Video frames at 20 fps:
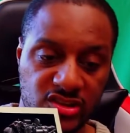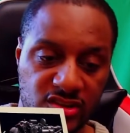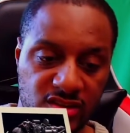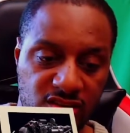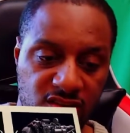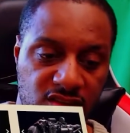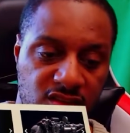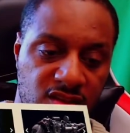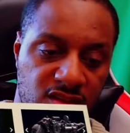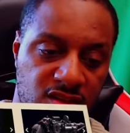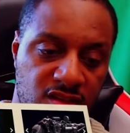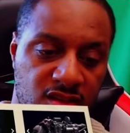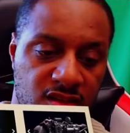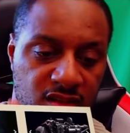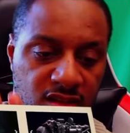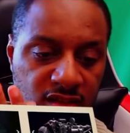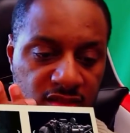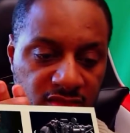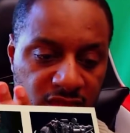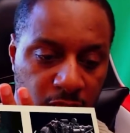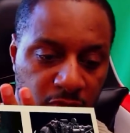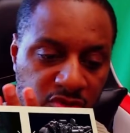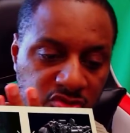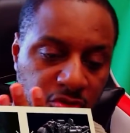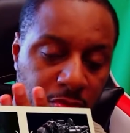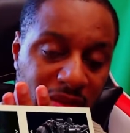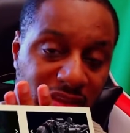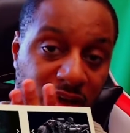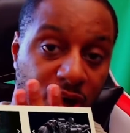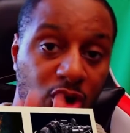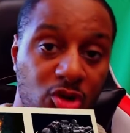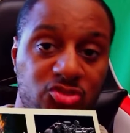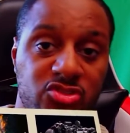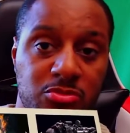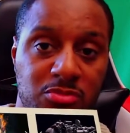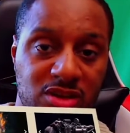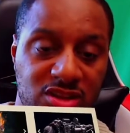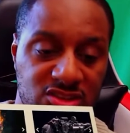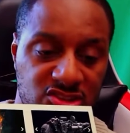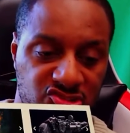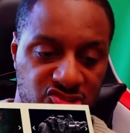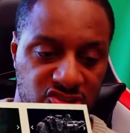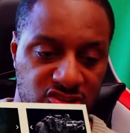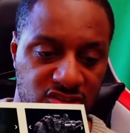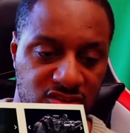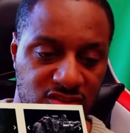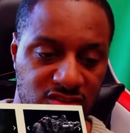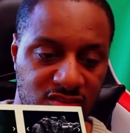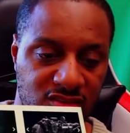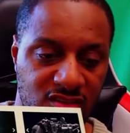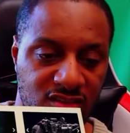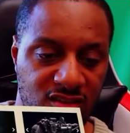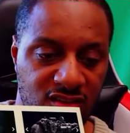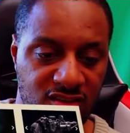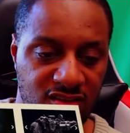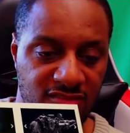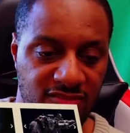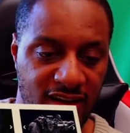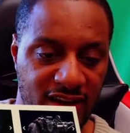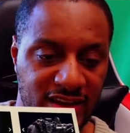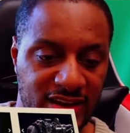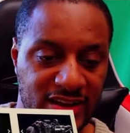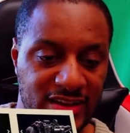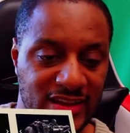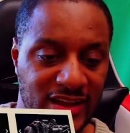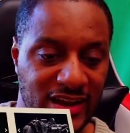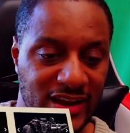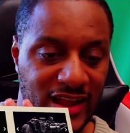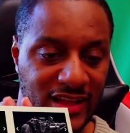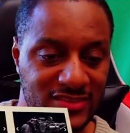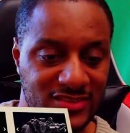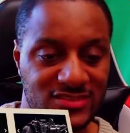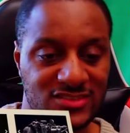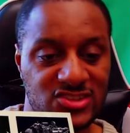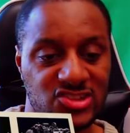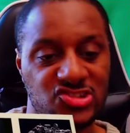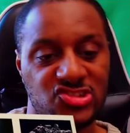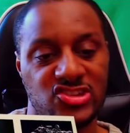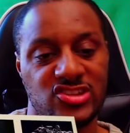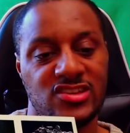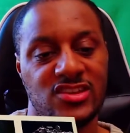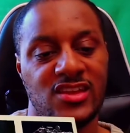Then we're going to talk about the ultimate edition. Finally, the collector's edition.